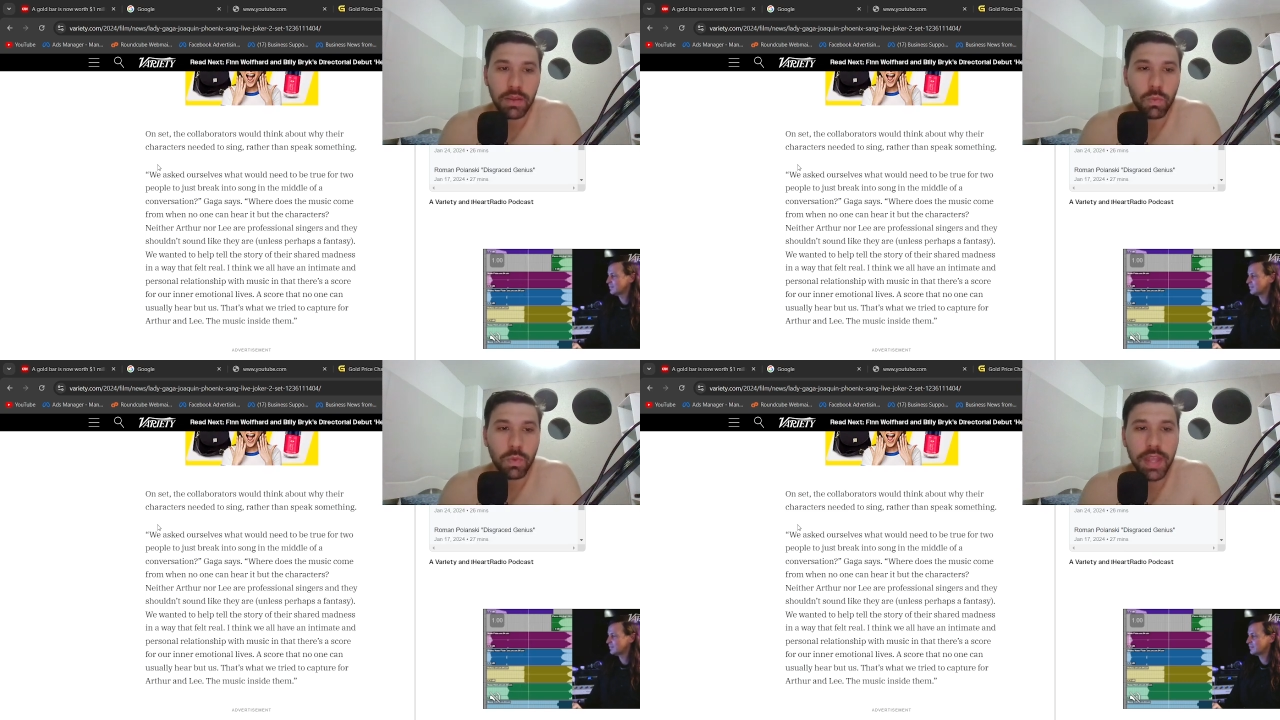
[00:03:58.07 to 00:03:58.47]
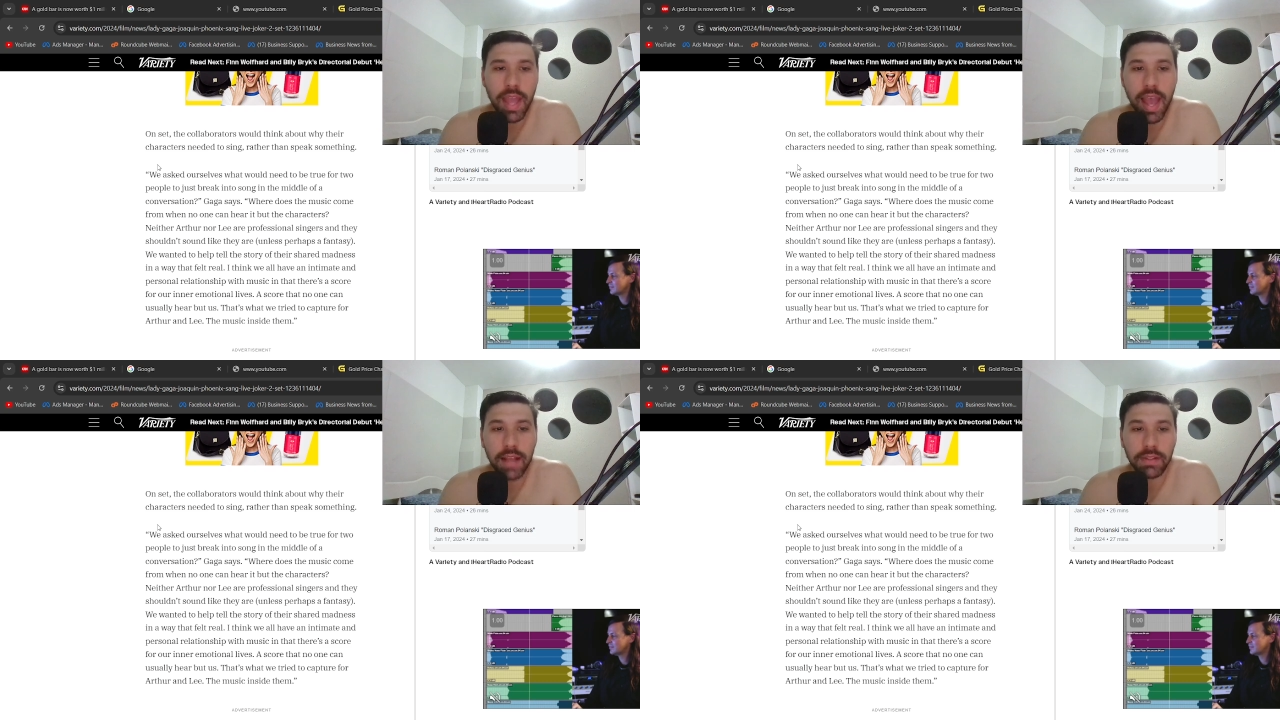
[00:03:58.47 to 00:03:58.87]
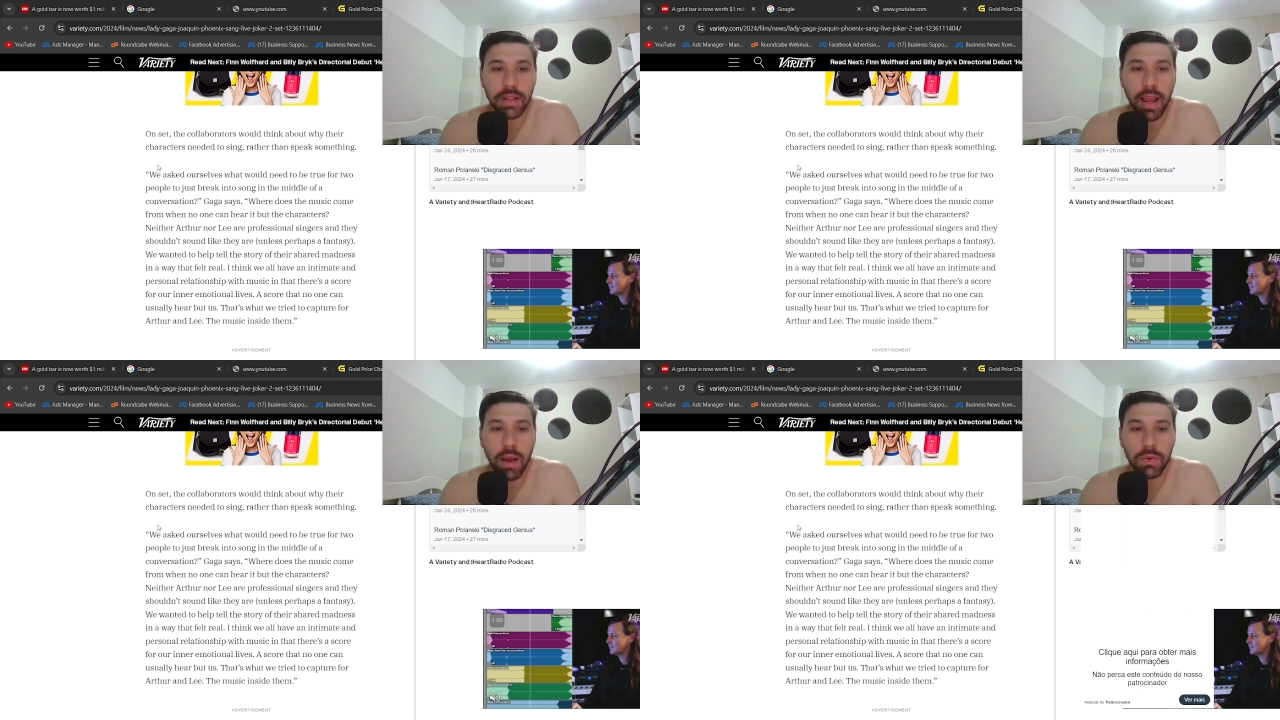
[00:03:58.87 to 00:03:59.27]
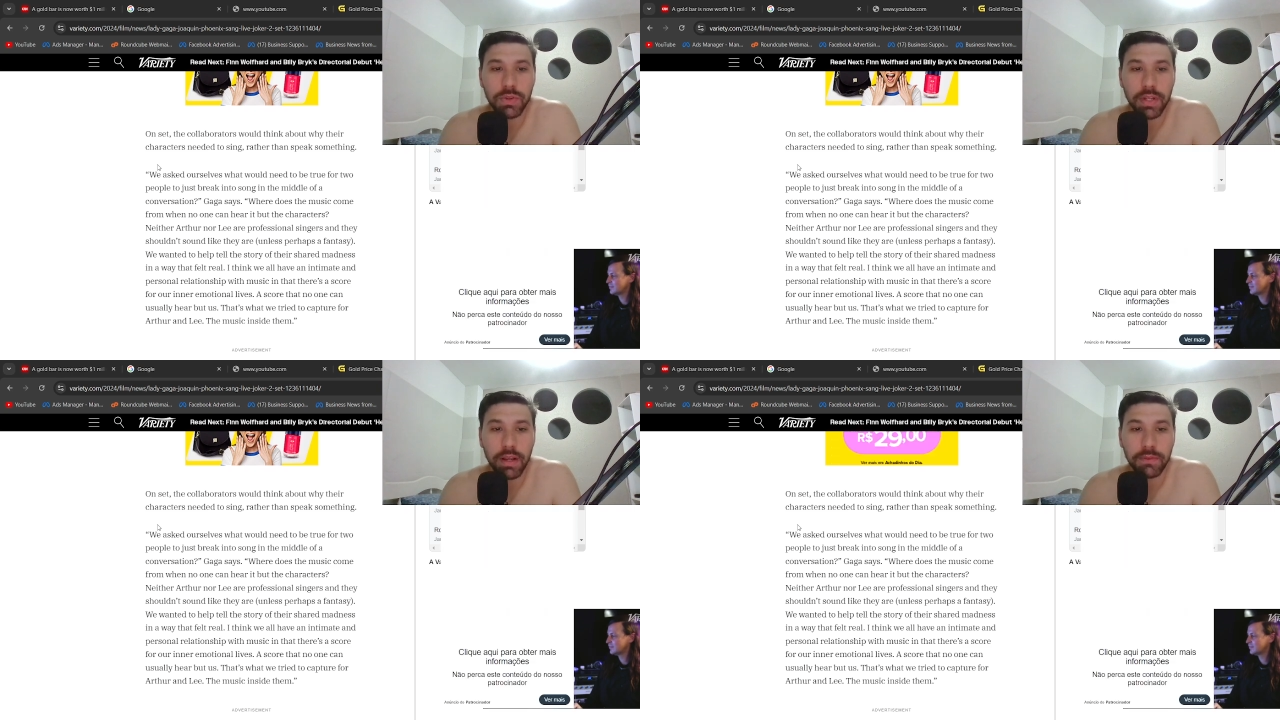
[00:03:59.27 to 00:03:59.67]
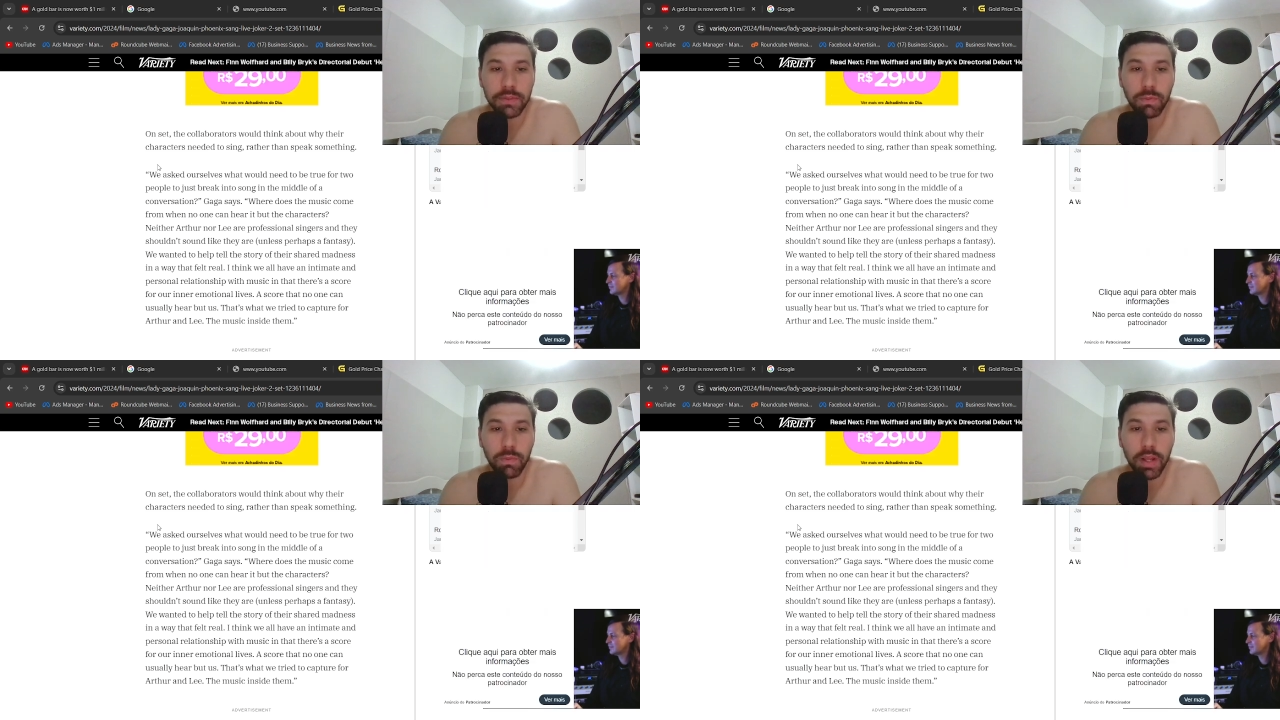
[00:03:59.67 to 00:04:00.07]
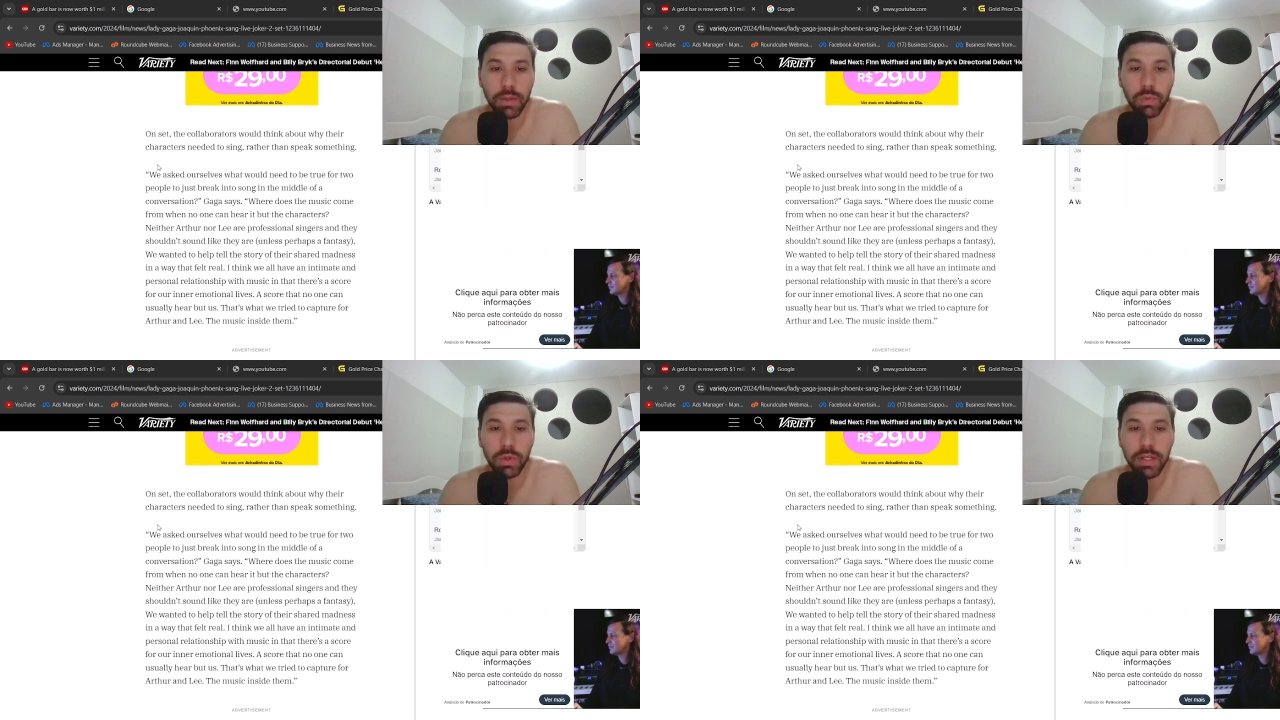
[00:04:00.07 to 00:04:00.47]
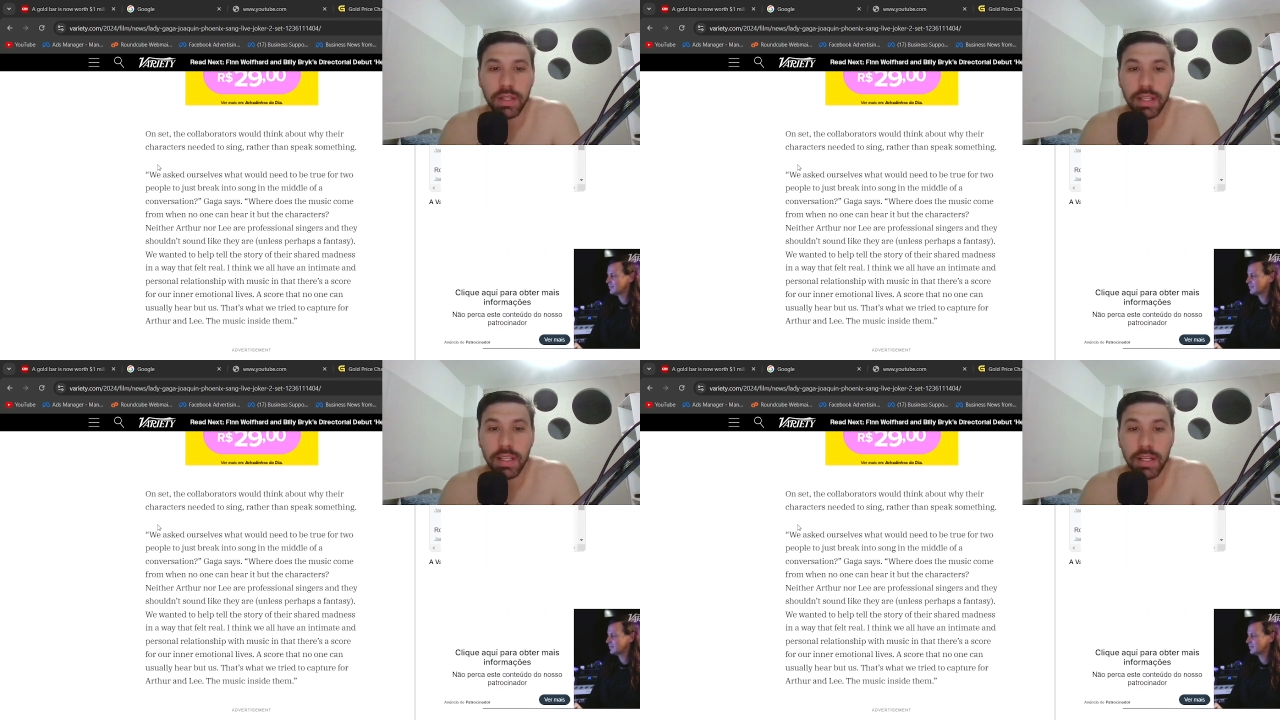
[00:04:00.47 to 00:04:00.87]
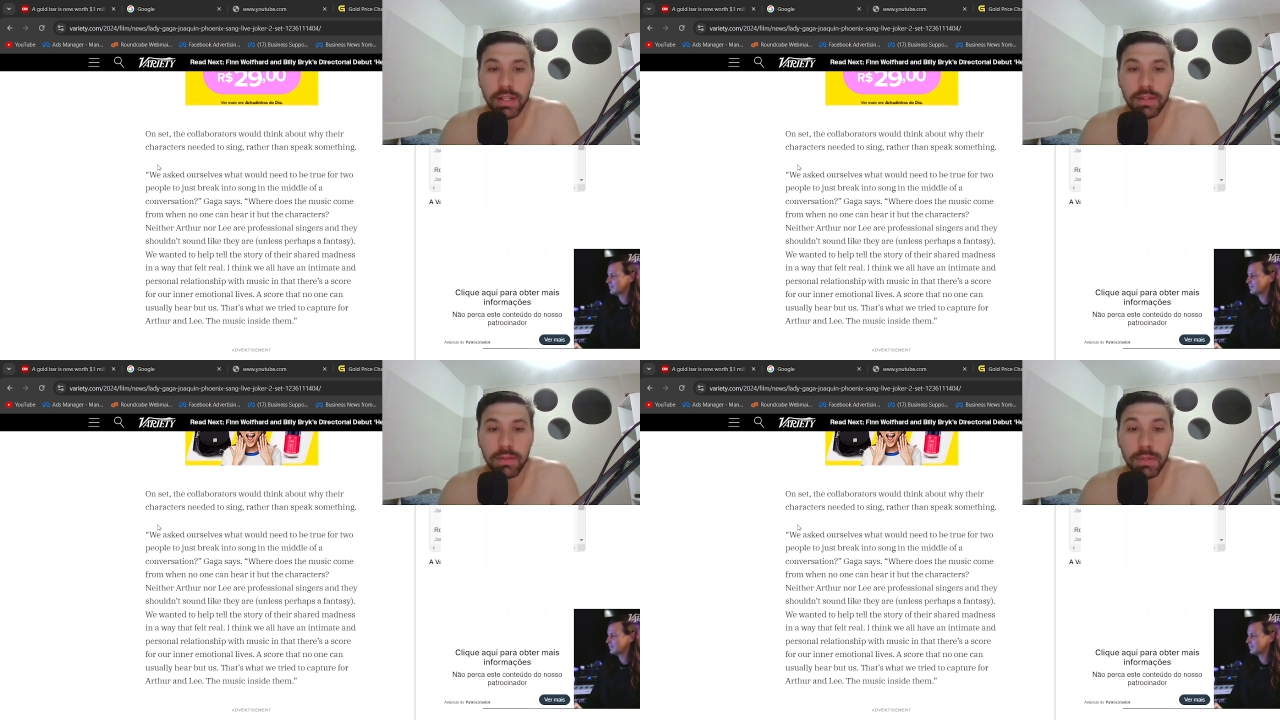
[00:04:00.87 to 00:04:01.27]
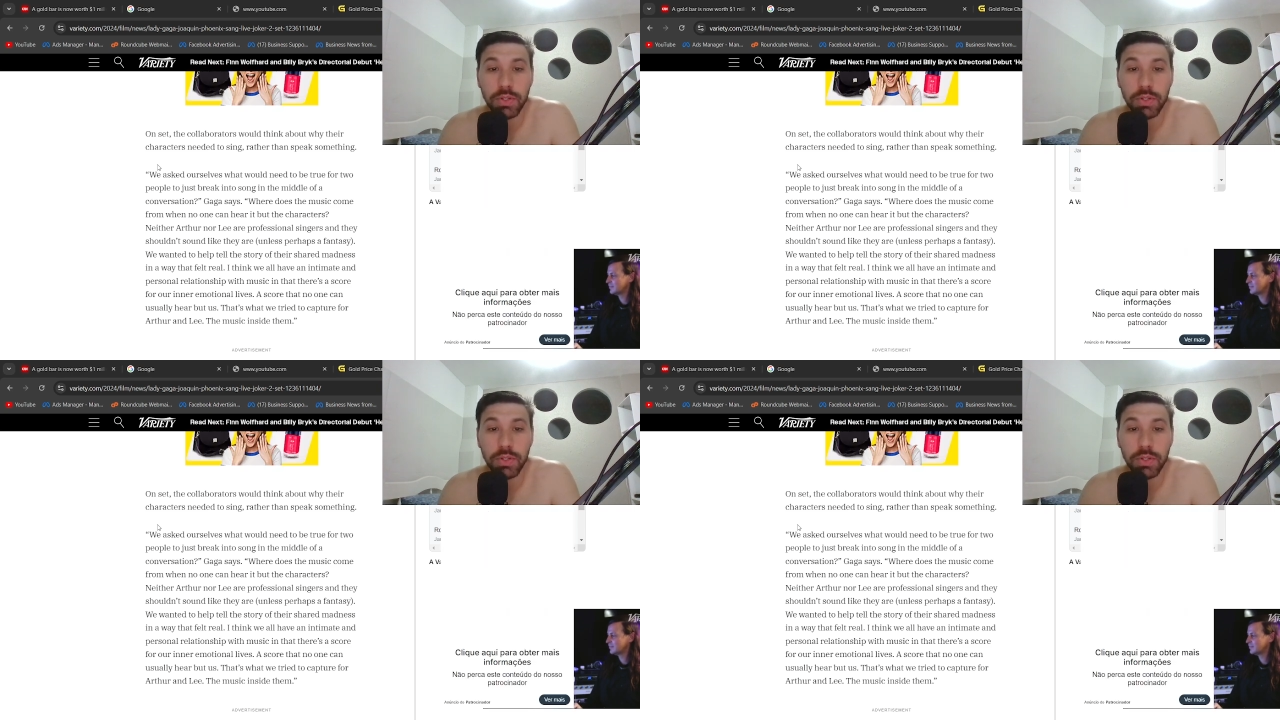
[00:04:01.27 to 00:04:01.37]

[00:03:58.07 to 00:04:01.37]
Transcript: We ask ourselves what would need to be